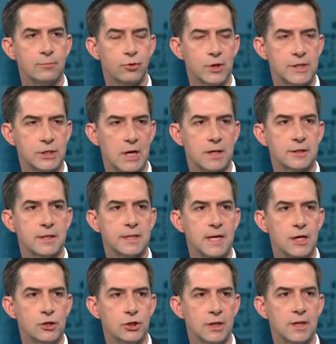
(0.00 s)
in pretrial
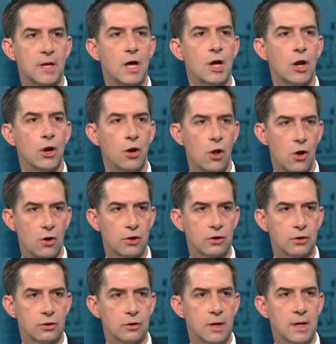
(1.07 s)
detention
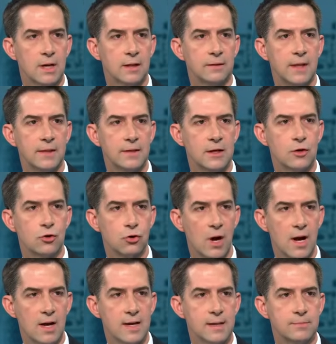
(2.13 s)
longer than the
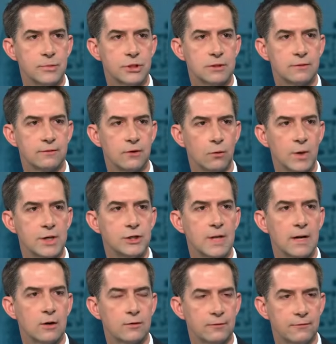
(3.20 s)
crimes for which
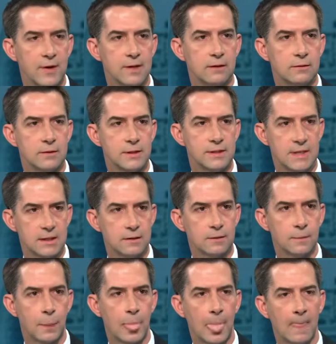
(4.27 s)
they are. So you agree the these are
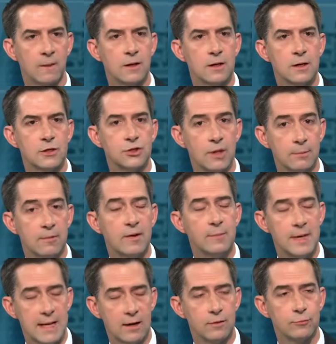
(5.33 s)
hostages? Some have
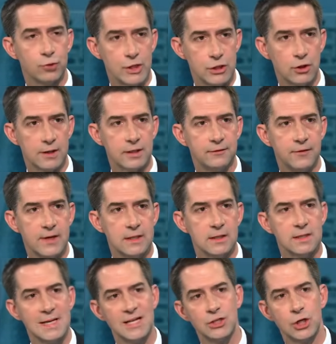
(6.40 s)
been held in pretrial de-
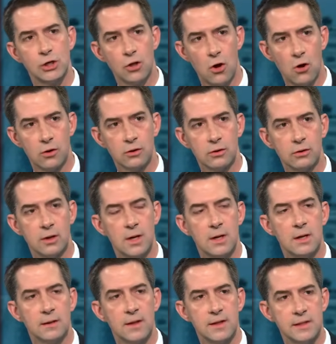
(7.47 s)
detention longer
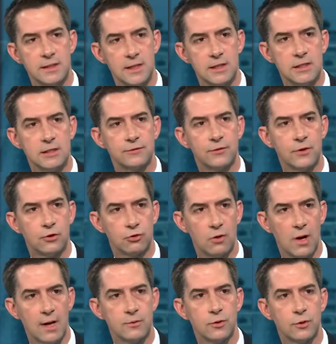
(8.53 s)
than the sentences for the
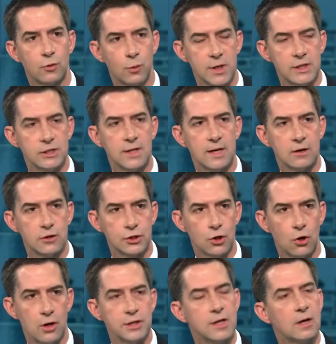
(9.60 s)
crimes with which they are
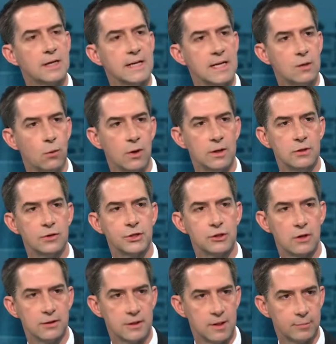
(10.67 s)
charged. Now, anyone who
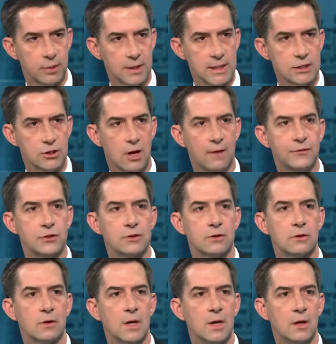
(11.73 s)
assaulted a police
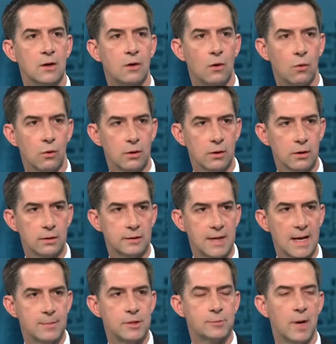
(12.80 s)
officer or
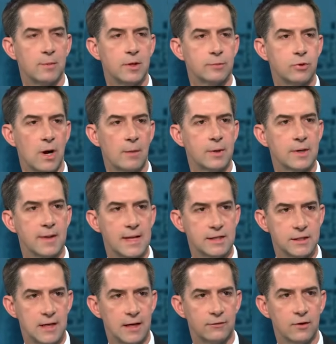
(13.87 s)
damaged public property,
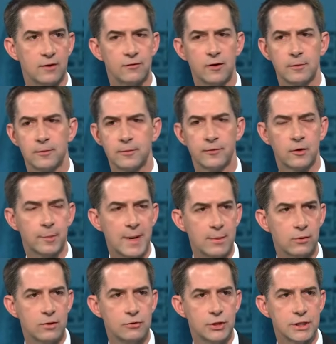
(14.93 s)
that's different. For, for
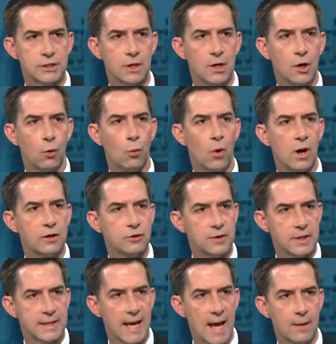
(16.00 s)
people who just wandered
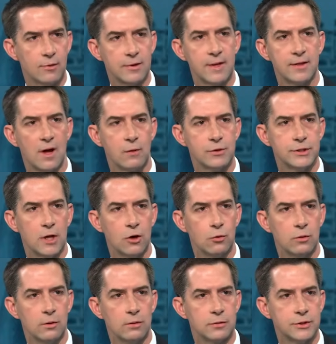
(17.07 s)
into a Capitol they thought was
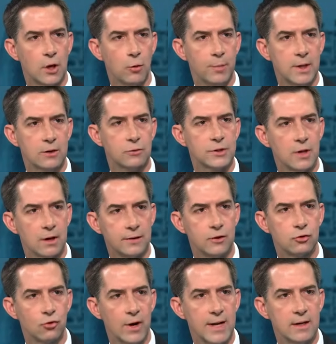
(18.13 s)
o- was open or was on the
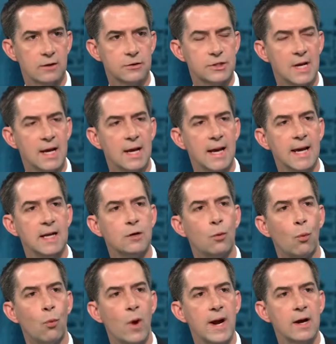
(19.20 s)
grounds, and
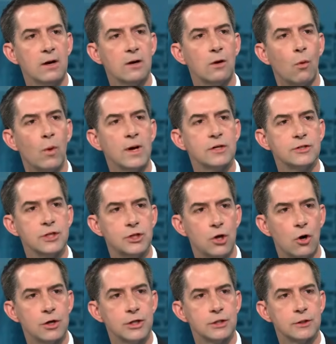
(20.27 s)
where where's the I mean,
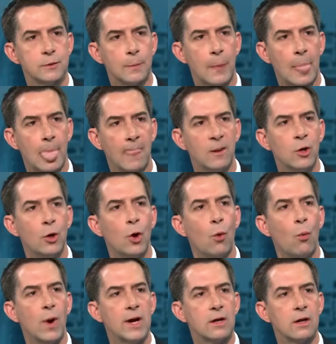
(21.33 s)
wasn't like wandering. This
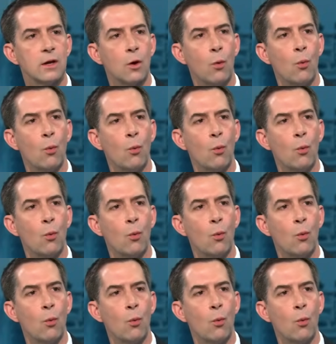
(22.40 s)
wasn't where, a tourist